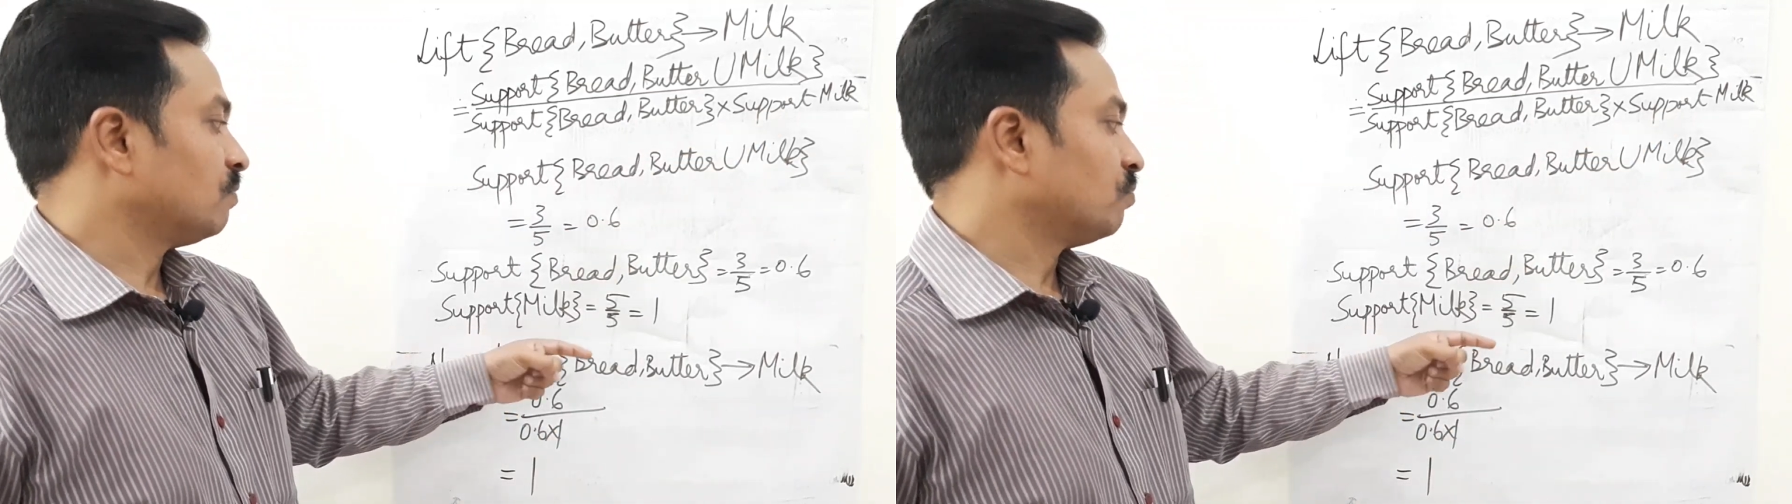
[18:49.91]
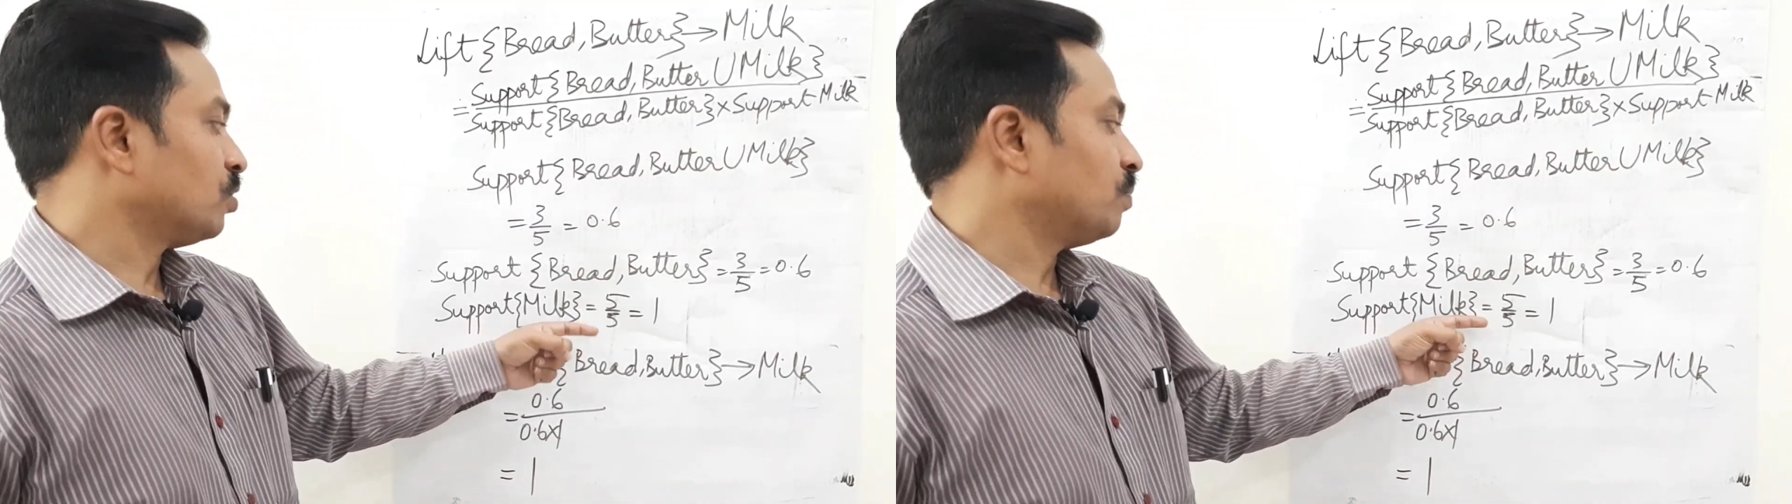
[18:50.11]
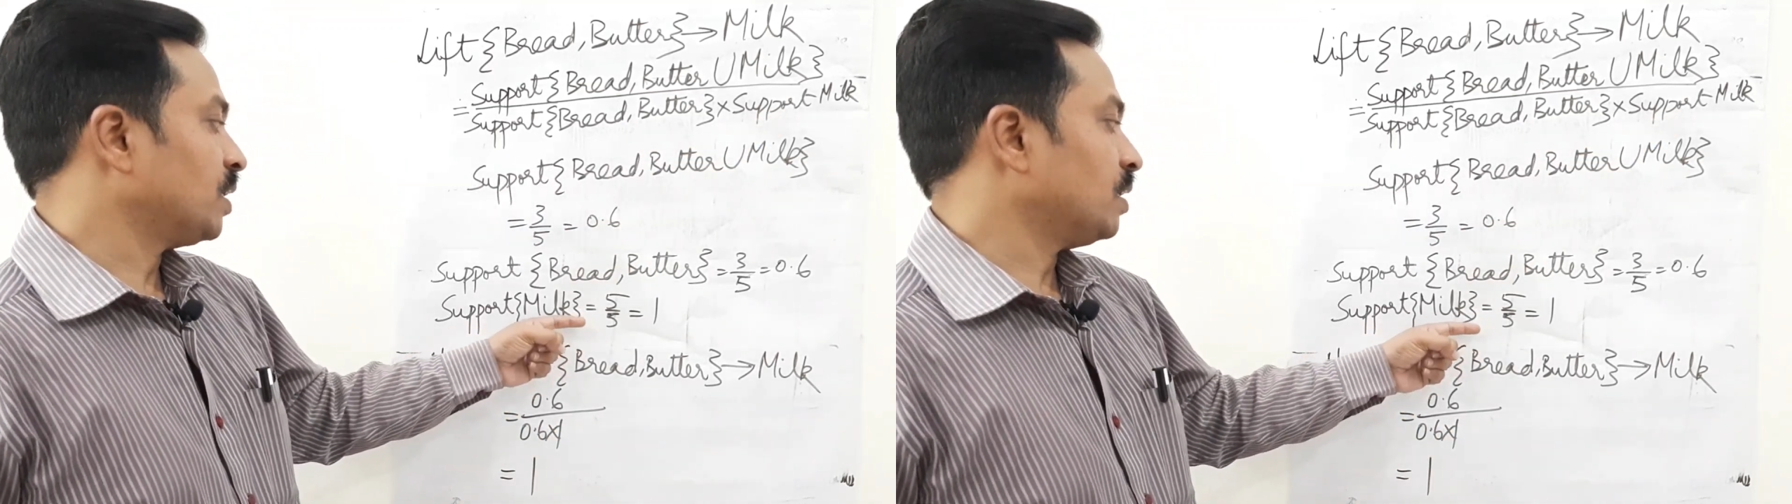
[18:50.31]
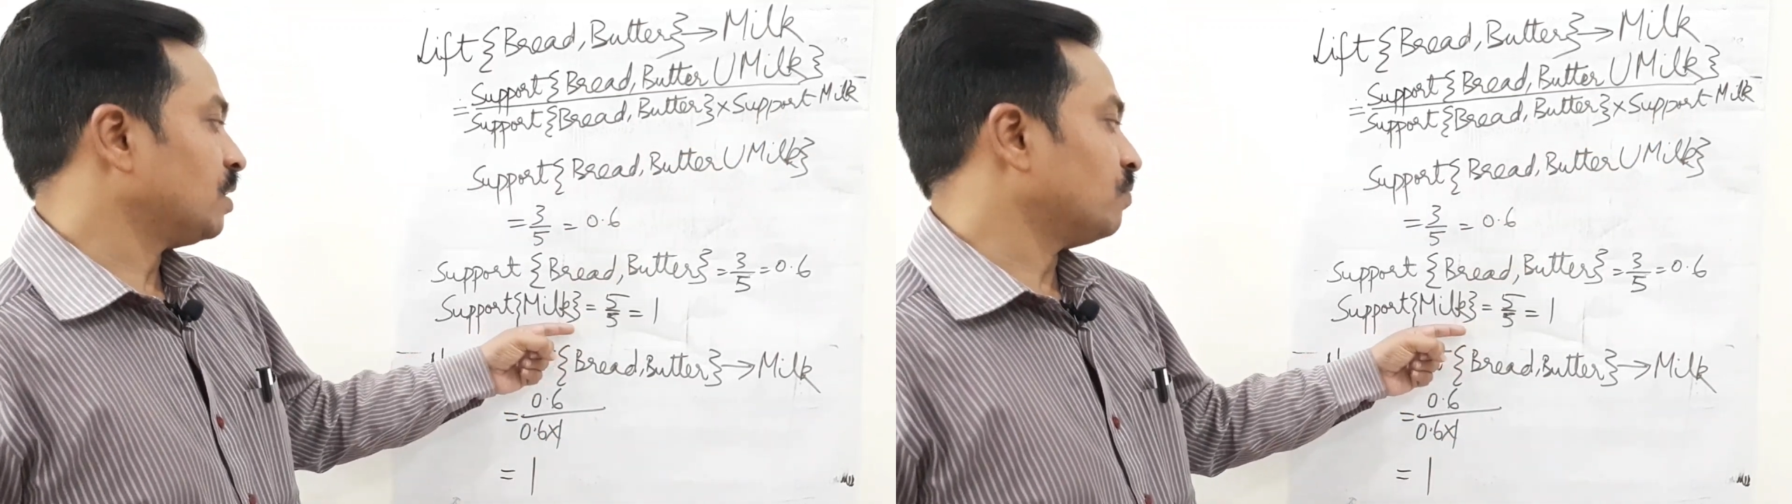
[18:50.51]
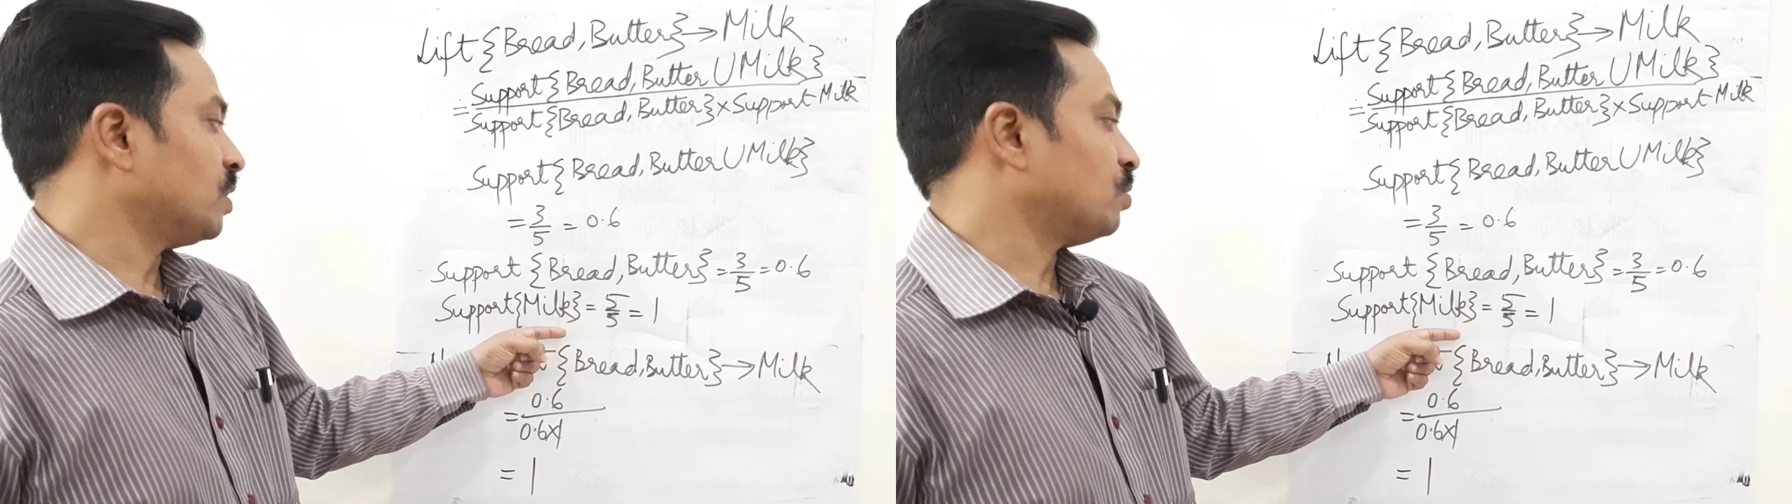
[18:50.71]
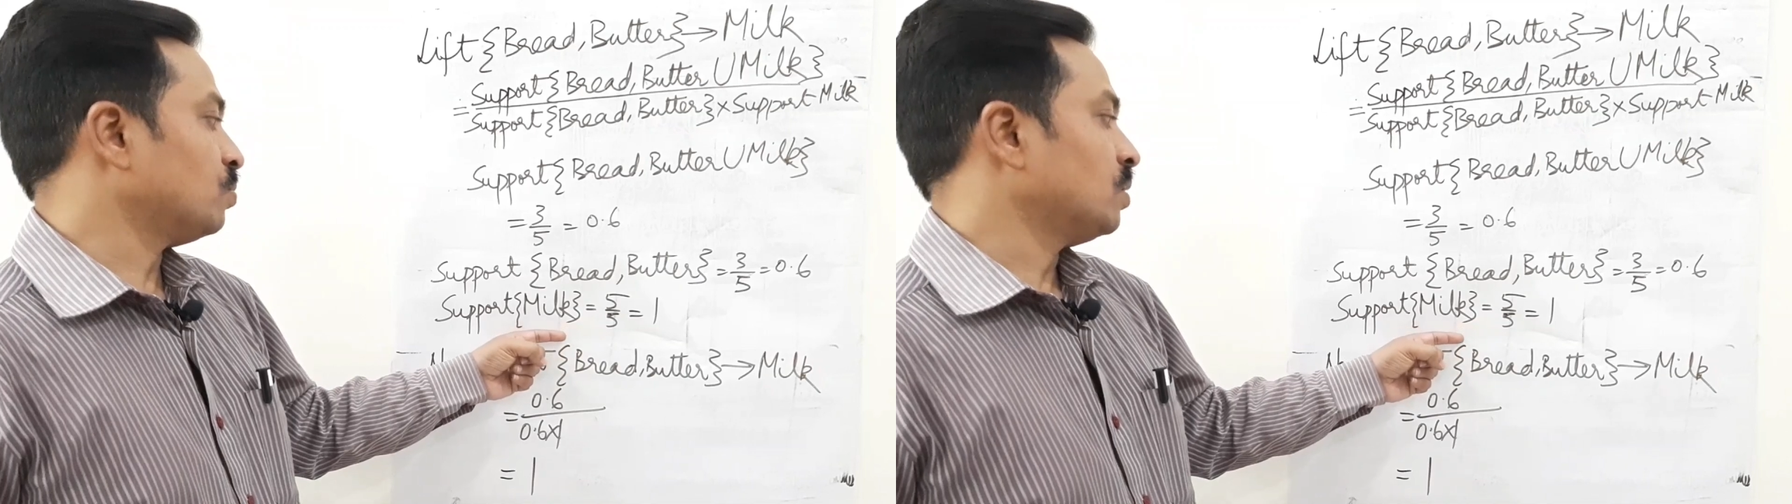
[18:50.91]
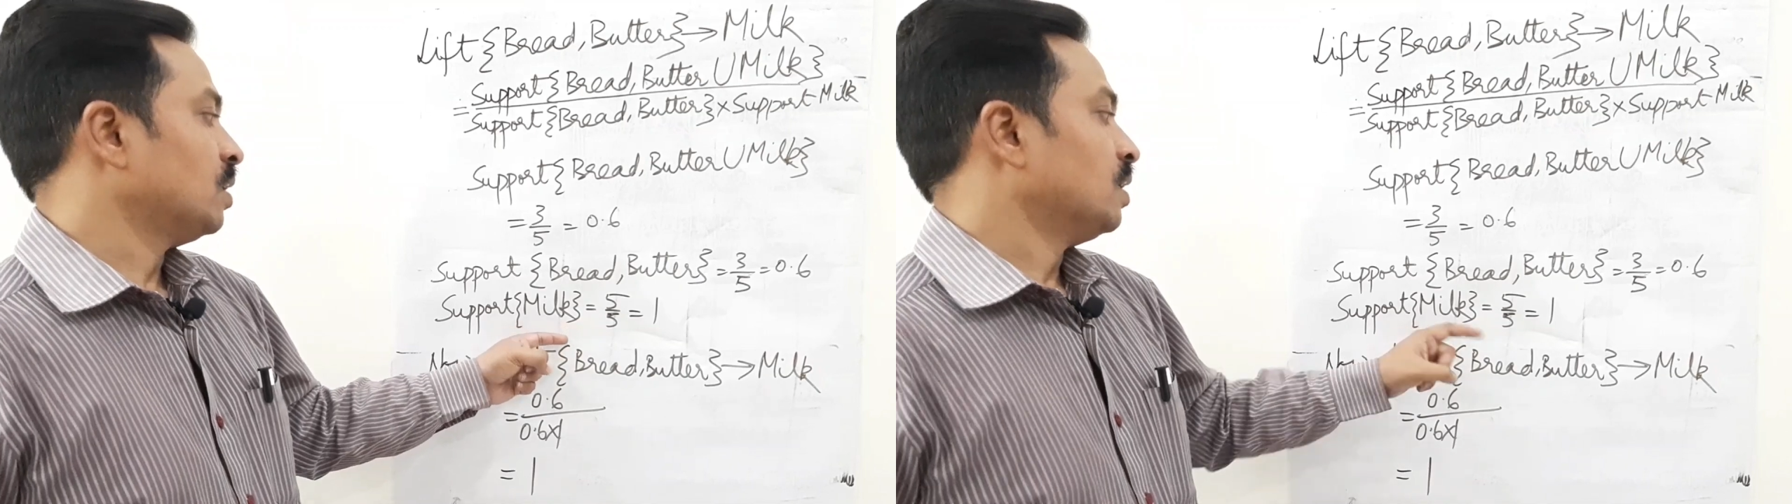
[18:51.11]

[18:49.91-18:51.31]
would be equal to